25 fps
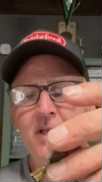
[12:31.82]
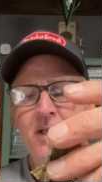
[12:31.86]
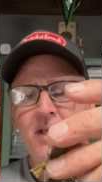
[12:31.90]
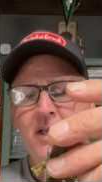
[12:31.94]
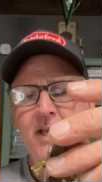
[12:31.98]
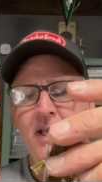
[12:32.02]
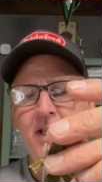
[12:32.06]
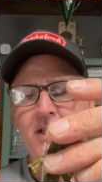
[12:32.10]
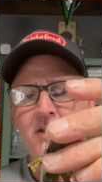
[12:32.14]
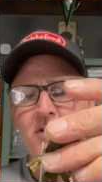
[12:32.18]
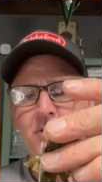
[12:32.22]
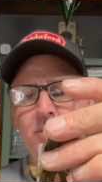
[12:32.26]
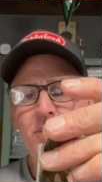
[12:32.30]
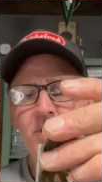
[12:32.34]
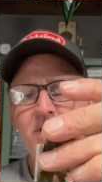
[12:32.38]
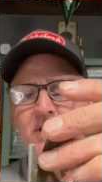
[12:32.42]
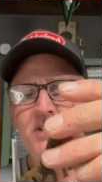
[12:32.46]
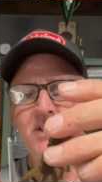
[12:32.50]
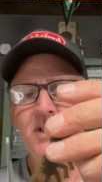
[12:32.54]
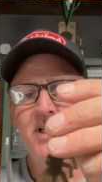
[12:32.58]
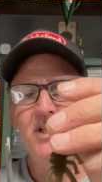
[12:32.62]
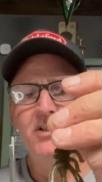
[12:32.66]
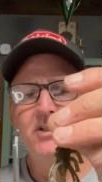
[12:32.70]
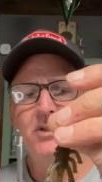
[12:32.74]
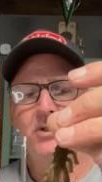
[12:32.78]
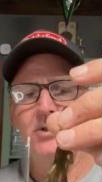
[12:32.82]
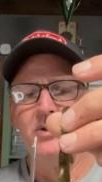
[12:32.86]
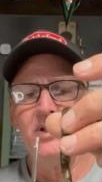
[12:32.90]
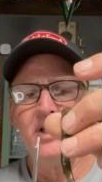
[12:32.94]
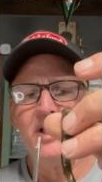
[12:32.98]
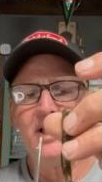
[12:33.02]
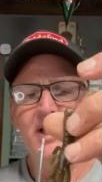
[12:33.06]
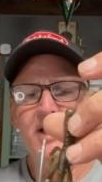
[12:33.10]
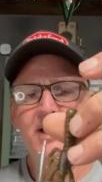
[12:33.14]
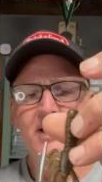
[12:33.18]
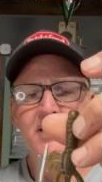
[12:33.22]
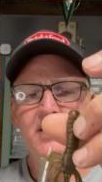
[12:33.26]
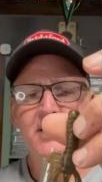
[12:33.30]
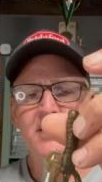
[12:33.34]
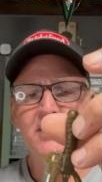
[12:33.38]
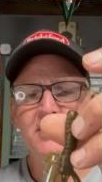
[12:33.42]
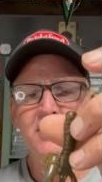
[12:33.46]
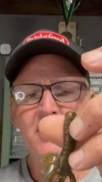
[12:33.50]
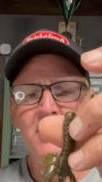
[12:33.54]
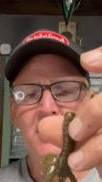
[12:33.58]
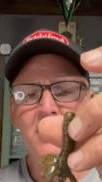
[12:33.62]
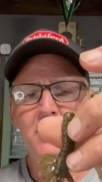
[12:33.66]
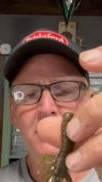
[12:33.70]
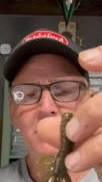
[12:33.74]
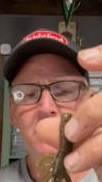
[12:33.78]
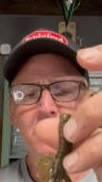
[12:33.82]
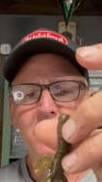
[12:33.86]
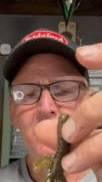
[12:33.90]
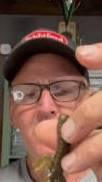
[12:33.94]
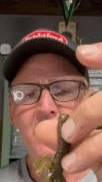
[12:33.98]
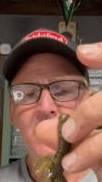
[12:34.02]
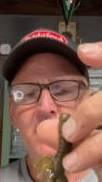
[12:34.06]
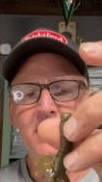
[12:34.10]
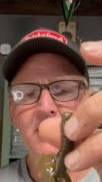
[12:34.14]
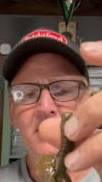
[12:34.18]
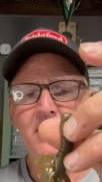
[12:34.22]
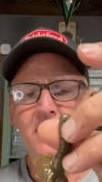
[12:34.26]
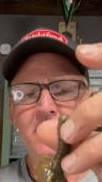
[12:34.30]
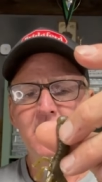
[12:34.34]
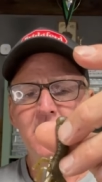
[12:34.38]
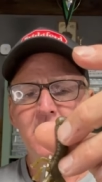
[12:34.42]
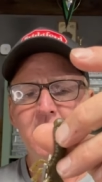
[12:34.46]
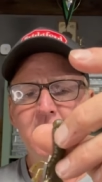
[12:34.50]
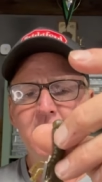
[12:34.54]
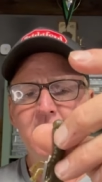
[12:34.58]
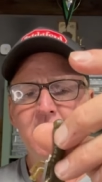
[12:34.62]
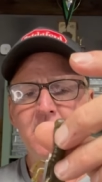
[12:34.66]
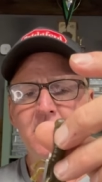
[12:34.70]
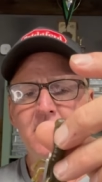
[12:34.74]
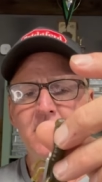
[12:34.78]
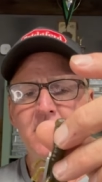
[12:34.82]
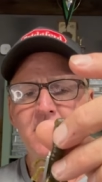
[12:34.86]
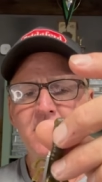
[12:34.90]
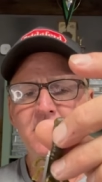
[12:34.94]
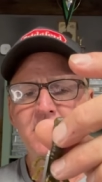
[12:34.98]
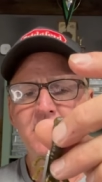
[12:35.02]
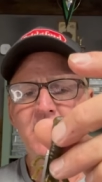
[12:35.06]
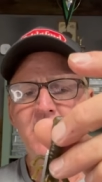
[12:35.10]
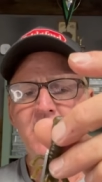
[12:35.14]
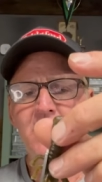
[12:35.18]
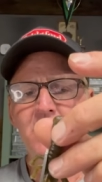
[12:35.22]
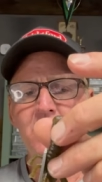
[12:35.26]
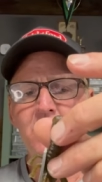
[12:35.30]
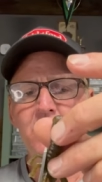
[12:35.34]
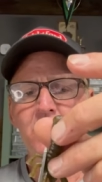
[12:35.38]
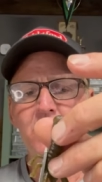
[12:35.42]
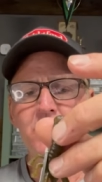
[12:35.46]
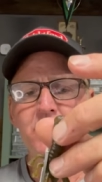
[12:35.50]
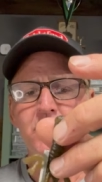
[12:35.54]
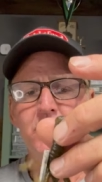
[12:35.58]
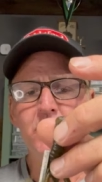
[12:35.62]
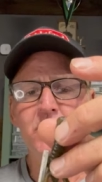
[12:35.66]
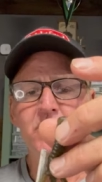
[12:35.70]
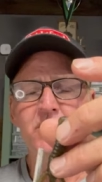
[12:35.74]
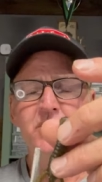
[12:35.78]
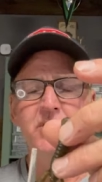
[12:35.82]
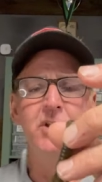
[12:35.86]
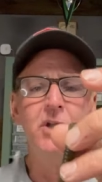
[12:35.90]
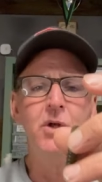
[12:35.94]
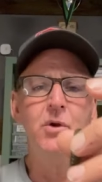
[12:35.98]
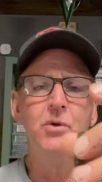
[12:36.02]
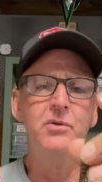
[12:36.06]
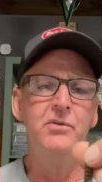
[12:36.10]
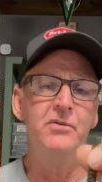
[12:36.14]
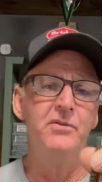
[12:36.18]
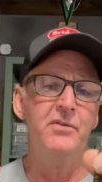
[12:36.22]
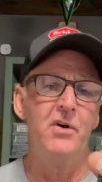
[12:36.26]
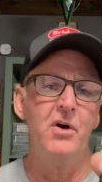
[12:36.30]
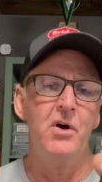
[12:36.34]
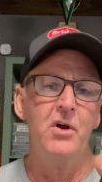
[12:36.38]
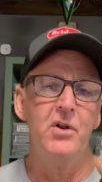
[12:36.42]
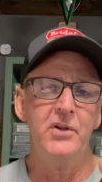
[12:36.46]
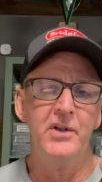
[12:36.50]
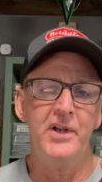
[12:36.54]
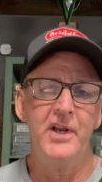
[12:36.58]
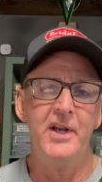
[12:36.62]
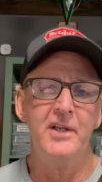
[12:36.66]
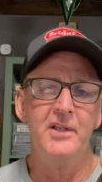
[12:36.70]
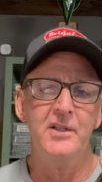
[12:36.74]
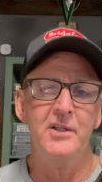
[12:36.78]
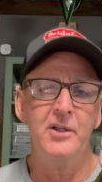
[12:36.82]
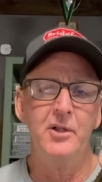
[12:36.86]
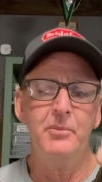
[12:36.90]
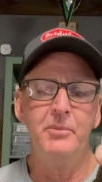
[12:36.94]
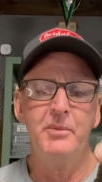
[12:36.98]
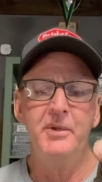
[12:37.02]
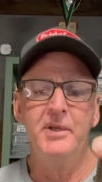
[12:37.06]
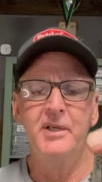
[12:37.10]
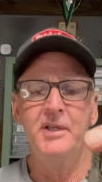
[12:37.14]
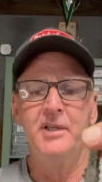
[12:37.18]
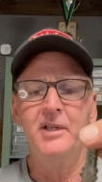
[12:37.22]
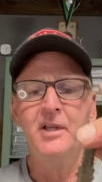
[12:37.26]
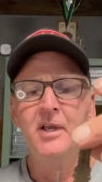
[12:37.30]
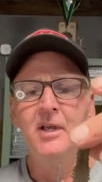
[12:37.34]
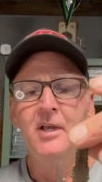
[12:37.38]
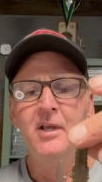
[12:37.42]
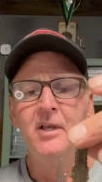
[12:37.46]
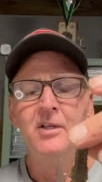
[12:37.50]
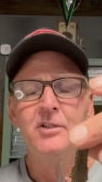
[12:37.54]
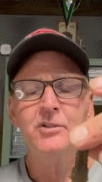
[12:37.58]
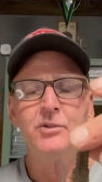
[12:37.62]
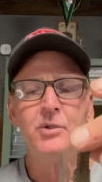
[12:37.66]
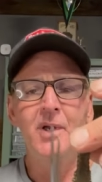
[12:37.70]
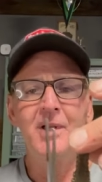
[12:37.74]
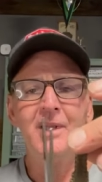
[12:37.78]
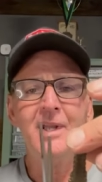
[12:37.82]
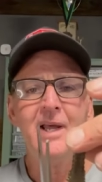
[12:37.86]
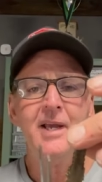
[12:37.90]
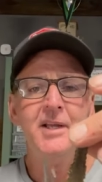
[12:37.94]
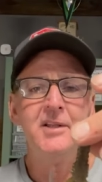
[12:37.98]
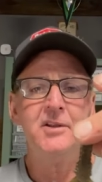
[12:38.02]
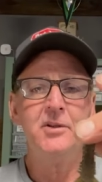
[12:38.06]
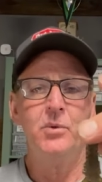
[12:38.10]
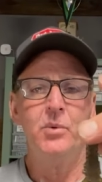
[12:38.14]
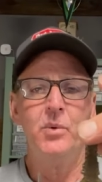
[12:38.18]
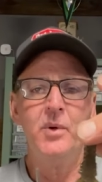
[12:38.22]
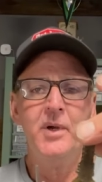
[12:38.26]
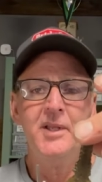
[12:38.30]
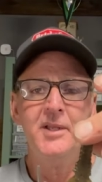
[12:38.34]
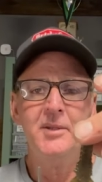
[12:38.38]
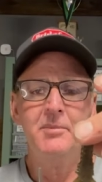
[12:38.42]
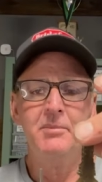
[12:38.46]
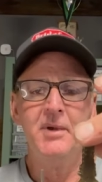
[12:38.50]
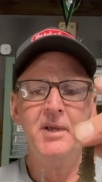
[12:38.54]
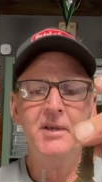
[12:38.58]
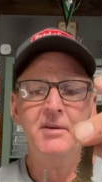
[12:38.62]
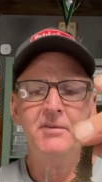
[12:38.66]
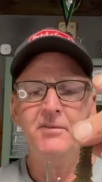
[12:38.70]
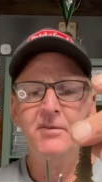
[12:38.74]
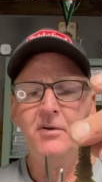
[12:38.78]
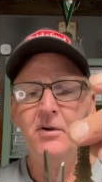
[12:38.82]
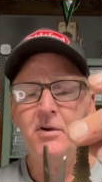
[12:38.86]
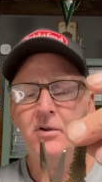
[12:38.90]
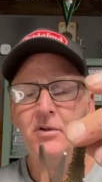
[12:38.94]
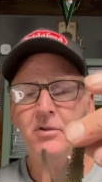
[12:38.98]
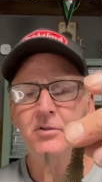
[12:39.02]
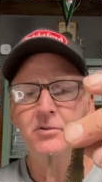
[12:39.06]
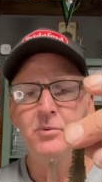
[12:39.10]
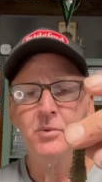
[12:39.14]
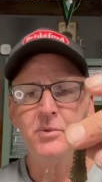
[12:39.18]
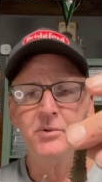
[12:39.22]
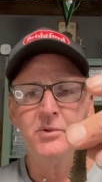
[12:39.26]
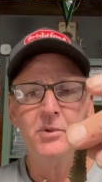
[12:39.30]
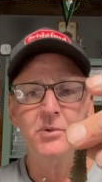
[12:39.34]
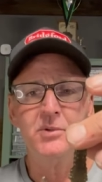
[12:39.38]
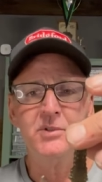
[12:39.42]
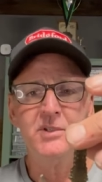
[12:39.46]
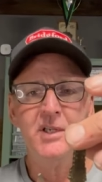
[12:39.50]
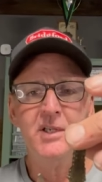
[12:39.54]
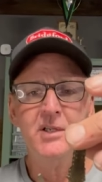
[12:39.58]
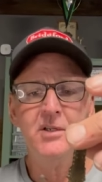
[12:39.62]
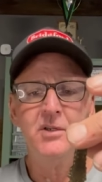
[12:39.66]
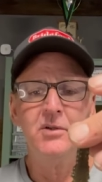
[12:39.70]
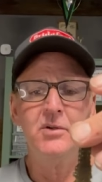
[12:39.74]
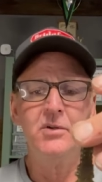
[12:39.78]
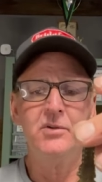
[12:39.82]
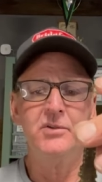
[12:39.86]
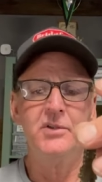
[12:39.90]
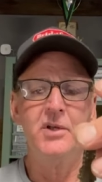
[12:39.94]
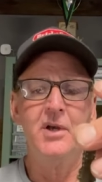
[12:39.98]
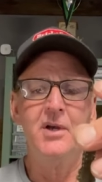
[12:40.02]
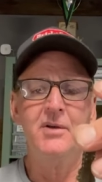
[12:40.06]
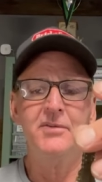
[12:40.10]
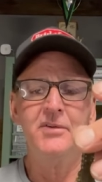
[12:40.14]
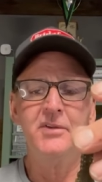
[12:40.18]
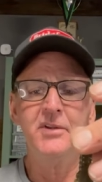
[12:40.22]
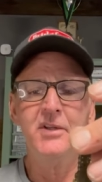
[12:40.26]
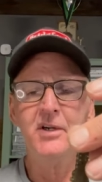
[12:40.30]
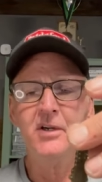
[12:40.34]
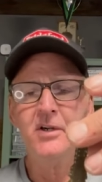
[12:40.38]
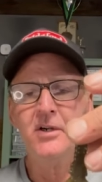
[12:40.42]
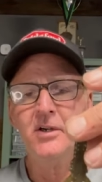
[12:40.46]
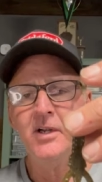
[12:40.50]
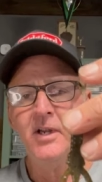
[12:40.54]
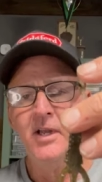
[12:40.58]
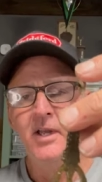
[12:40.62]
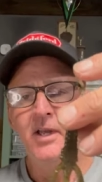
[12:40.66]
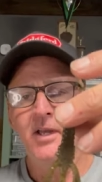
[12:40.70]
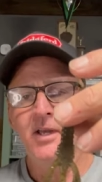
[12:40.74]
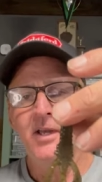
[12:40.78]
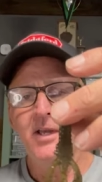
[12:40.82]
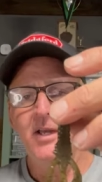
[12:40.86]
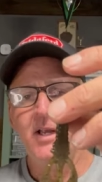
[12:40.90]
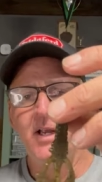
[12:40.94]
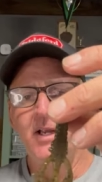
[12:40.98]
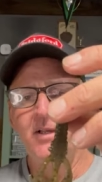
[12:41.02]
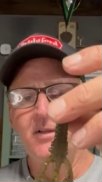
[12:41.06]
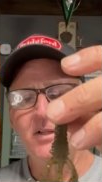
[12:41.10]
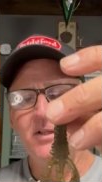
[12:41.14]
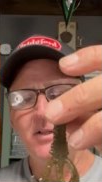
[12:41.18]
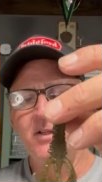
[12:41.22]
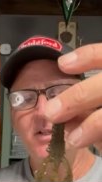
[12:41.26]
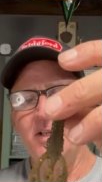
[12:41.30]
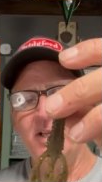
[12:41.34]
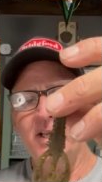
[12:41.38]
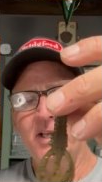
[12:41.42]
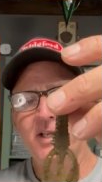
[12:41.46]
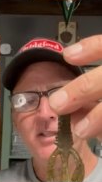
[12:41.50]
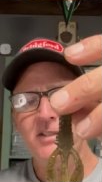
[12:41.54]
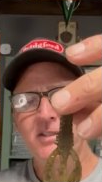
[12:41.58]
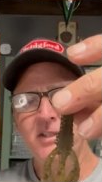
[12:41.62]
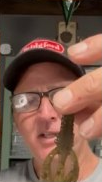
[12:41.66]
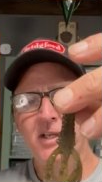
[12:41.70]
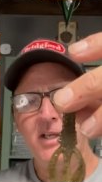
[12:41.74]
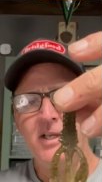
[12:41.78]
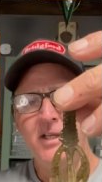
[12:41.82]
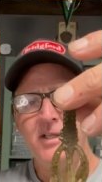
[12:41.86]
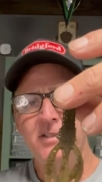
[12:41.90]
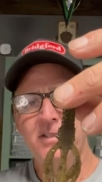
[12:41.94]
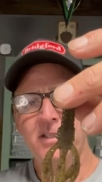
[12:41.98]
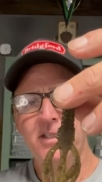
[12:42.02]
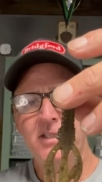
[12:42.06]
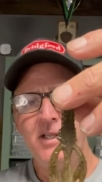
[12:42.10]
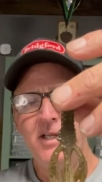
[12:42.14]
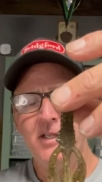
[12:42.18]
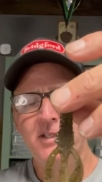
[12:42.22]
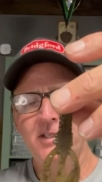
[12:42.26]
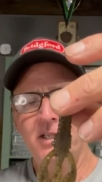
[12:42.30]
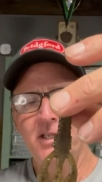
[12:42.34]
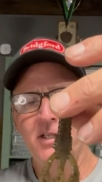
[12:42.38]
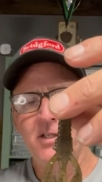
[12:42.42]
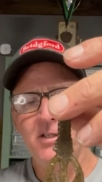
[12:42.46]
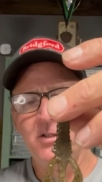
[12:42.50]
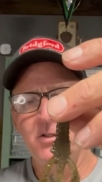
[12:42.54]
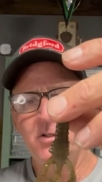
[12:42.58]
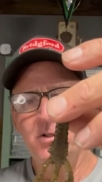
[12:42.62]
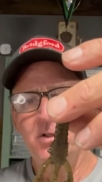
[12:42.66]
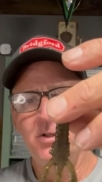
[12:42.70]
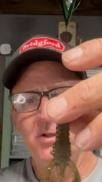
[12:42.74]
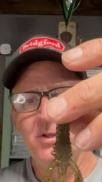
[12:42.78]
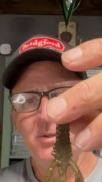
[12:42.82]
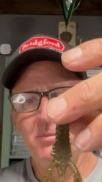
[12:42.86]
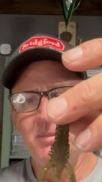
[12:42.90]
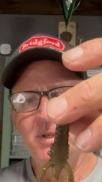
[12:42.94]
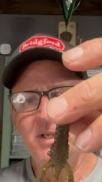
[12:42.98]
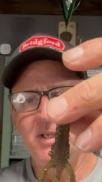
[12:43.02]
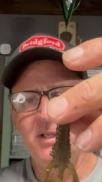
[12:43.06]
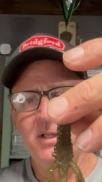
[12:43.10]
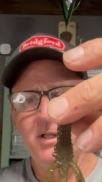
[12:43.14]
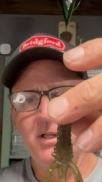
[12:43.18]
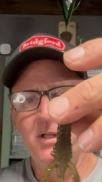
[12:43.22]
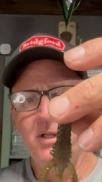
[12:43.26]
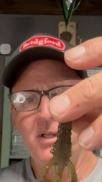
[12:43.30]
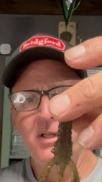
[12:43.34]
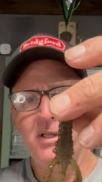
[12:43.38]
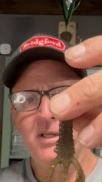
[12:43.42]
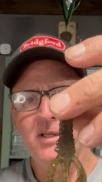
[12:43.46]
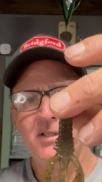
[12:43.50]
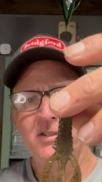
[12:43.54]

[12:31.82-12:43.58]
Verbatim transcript: And the reason I do that is um, it th this tentacles sort of slow the fall down a little bit. So I like the way the bait falls with those tentacles off of there. And then the next thing, see that tentacle in the middle?